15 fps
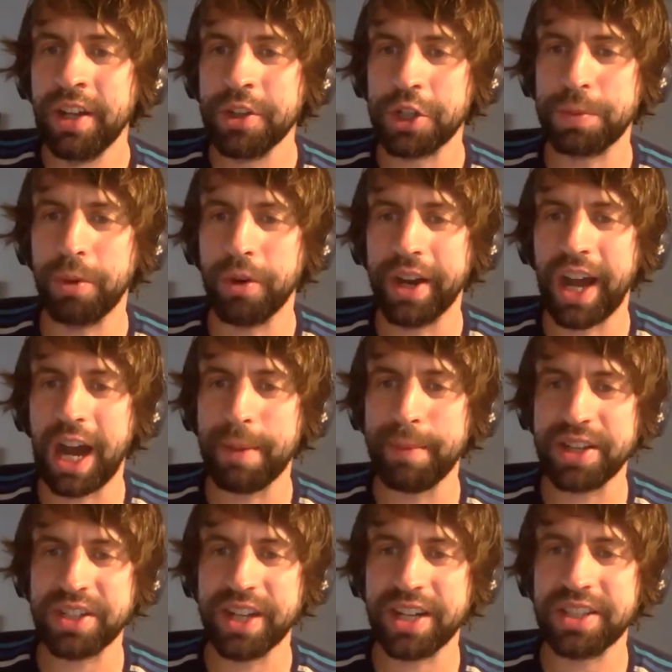Just putting
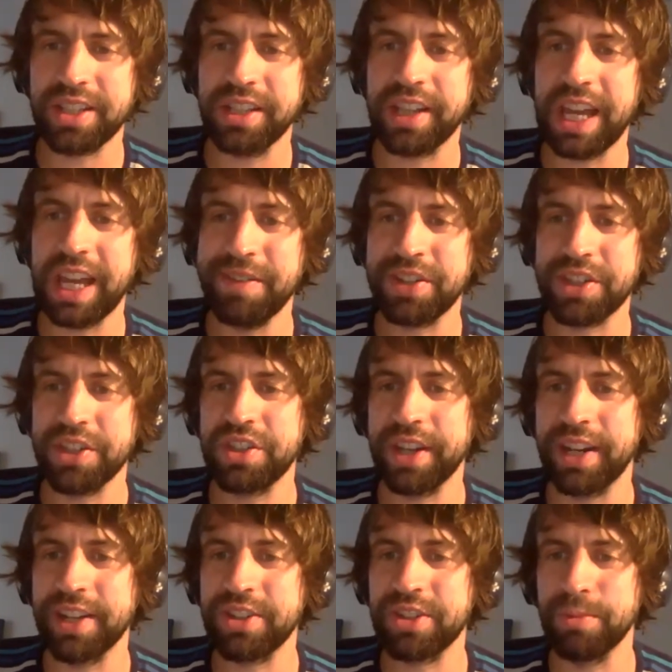James next to Davis and
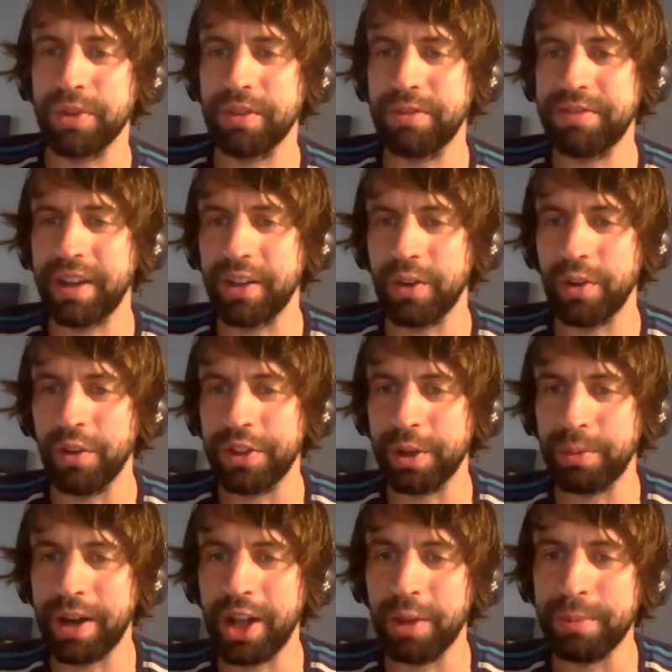Sigurdsson would have felt
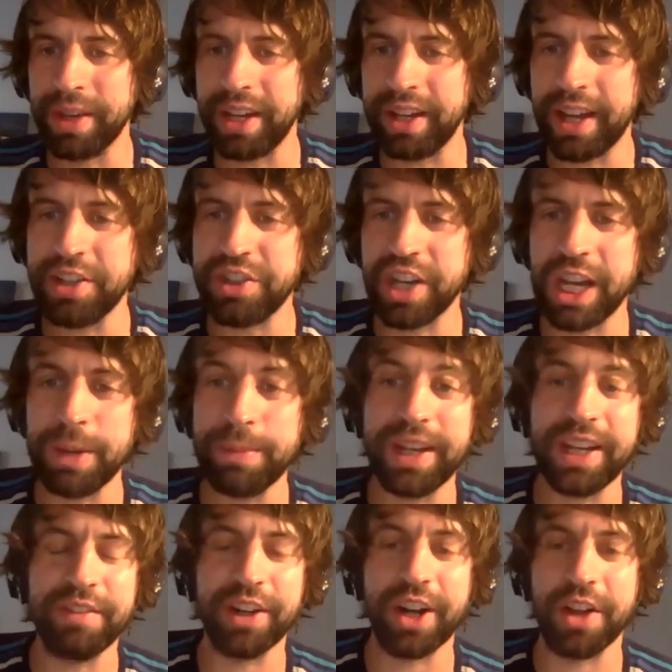underwhelming. Jamie,
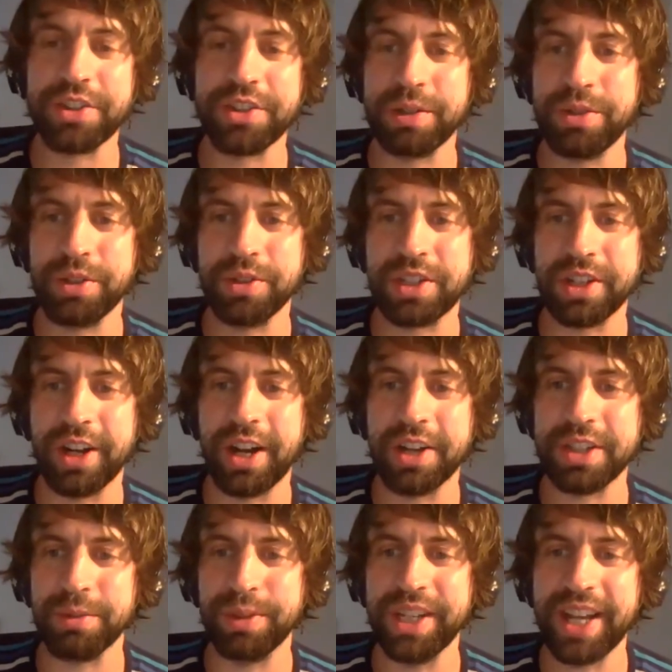in regards to who should start at
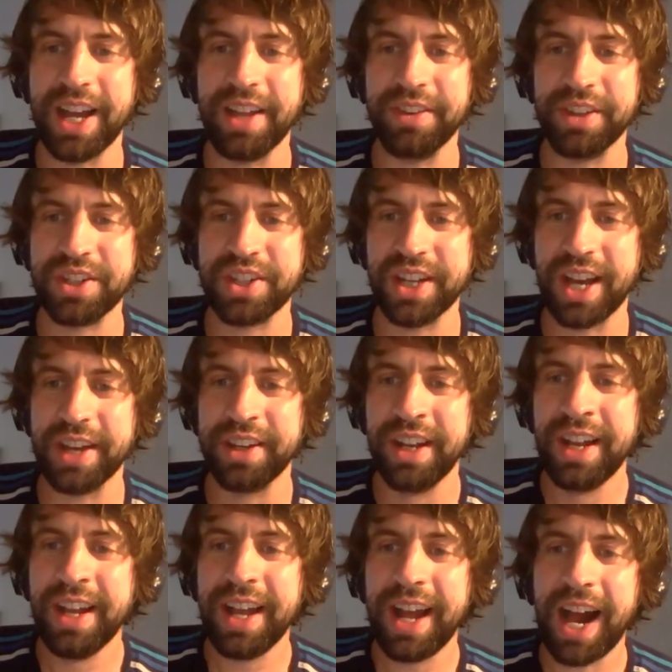the weekend, has said
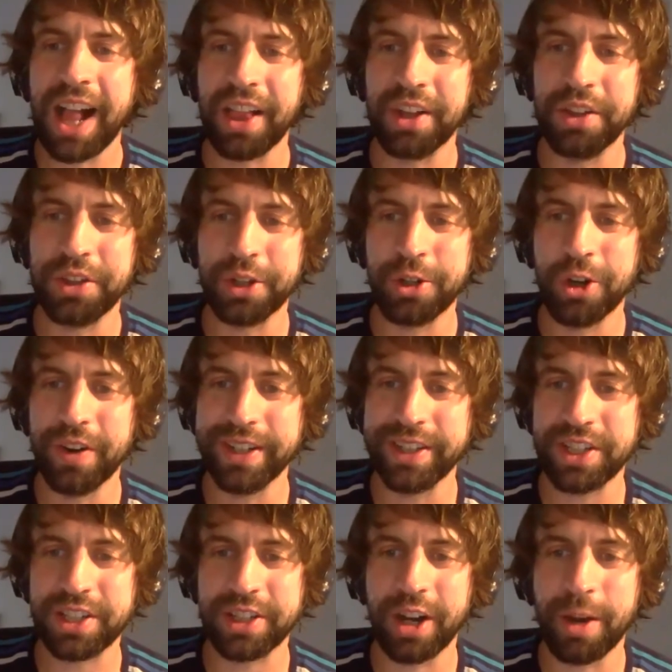Alan and Decore to
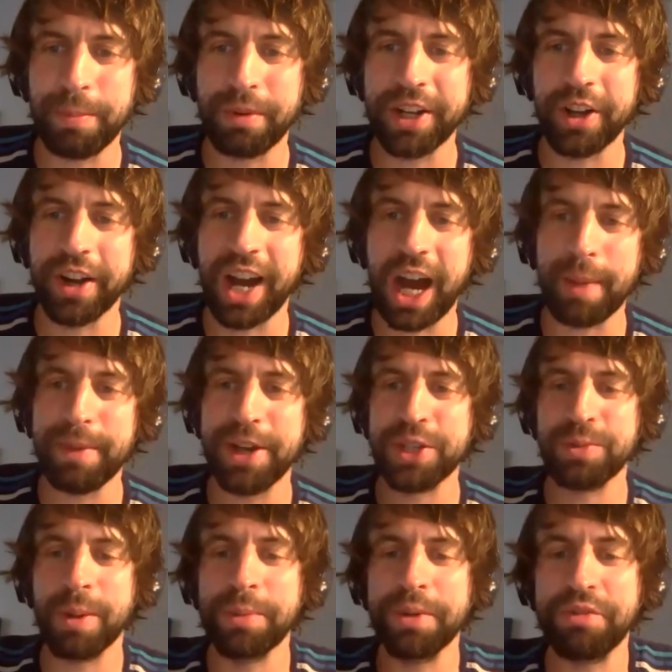start. Bring on James
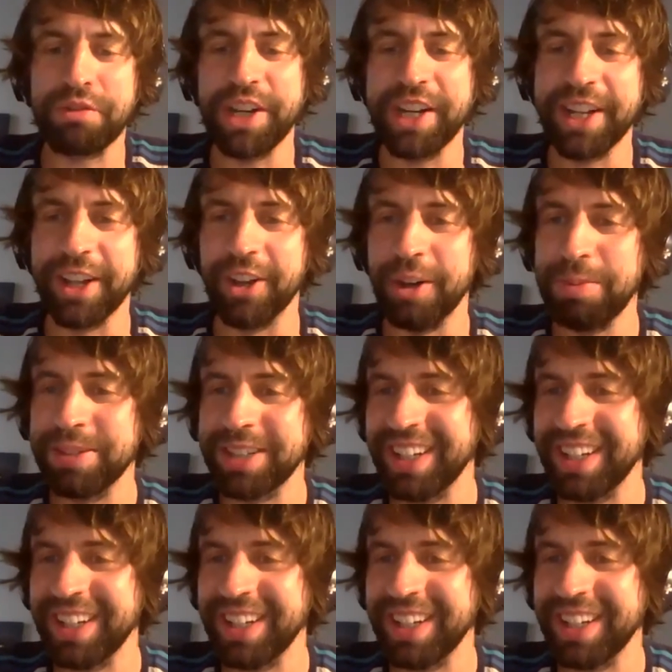when we're 3-0.